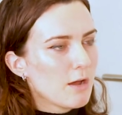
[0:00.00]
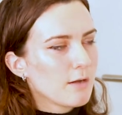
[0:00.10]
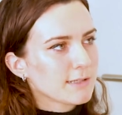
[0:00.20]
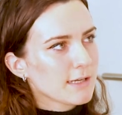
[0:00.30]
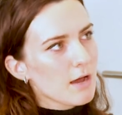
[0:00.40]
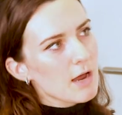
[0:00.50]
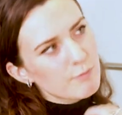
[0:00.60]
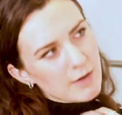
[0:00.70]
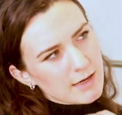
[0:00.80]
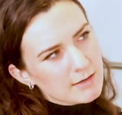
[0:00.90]
because I kind of
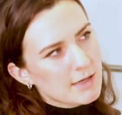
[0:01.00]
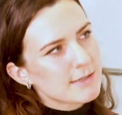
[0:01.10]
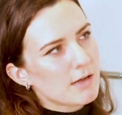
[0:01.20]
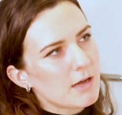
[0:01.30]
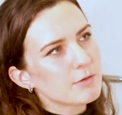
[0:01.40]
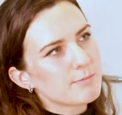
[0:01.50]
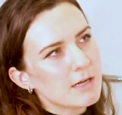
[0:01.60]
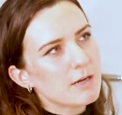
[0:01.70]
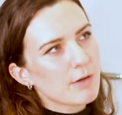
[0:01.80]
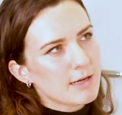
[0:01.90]
recognized that I was
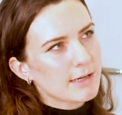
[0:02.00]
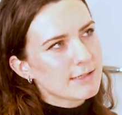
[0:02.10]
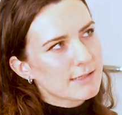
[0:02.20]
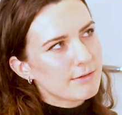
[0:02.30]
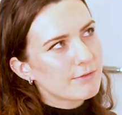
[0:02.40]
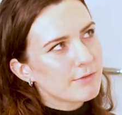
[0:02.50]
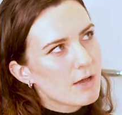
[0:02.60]
being quite negative,